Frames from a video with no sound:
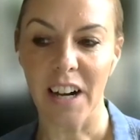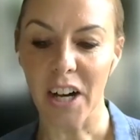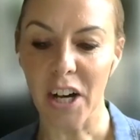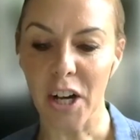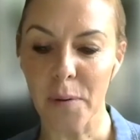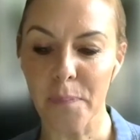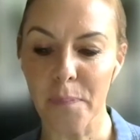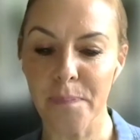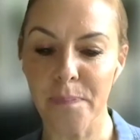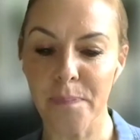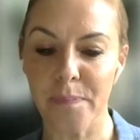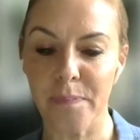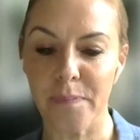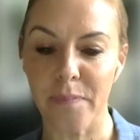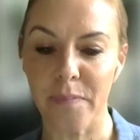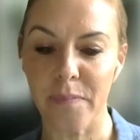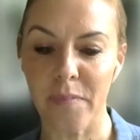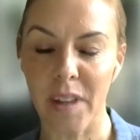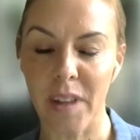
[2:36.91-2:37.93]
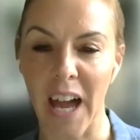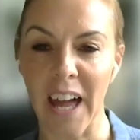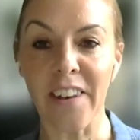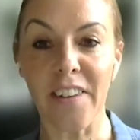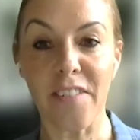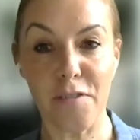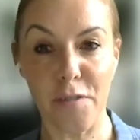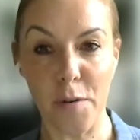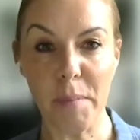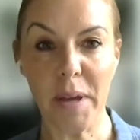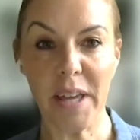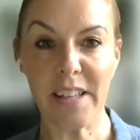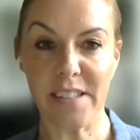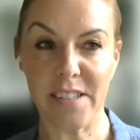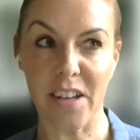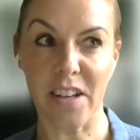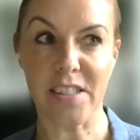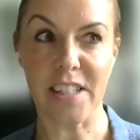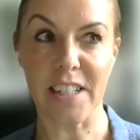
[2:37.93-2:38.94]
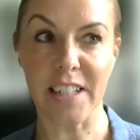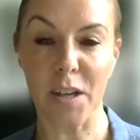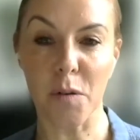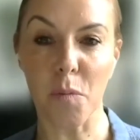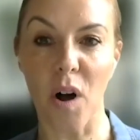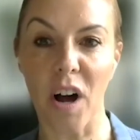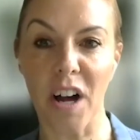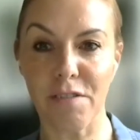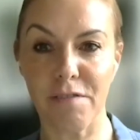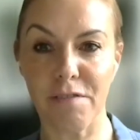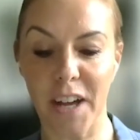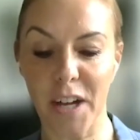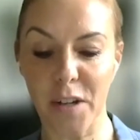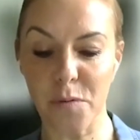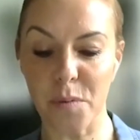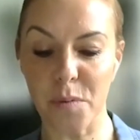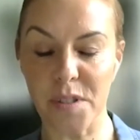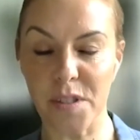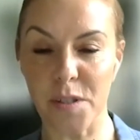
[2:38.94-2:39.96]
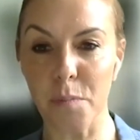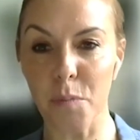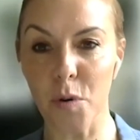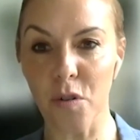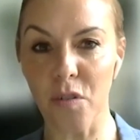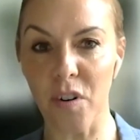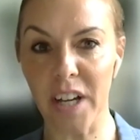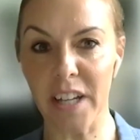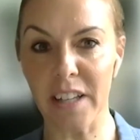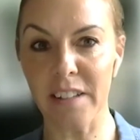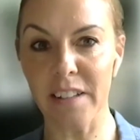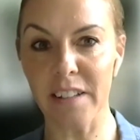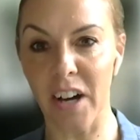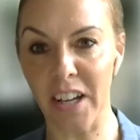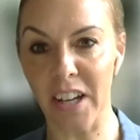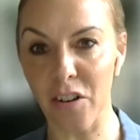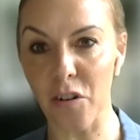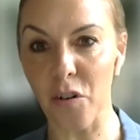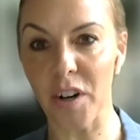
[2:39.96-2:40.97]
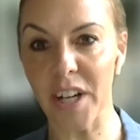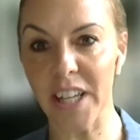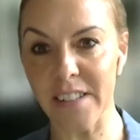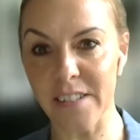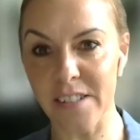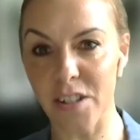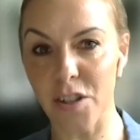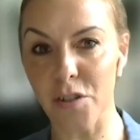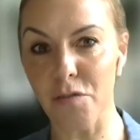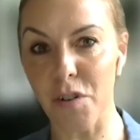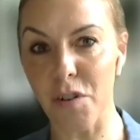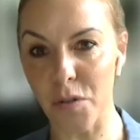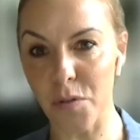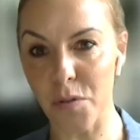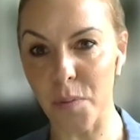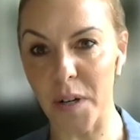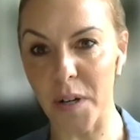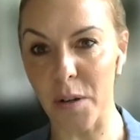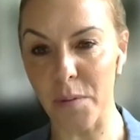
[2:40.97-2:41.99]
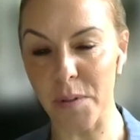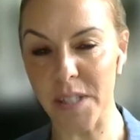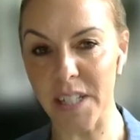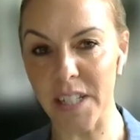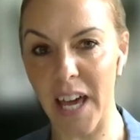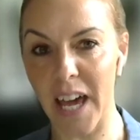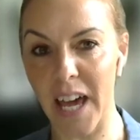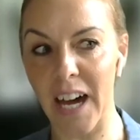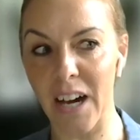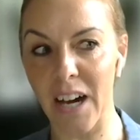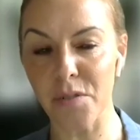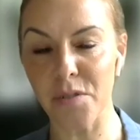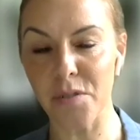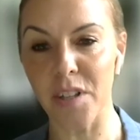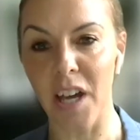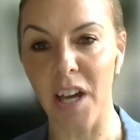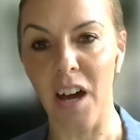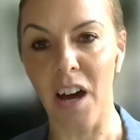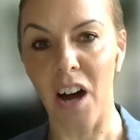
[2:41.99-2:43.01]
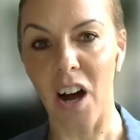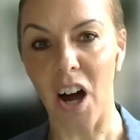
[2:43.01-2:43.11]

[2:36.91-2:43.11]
And for me, certainly what I found was the more I got into the roles when I was in-house,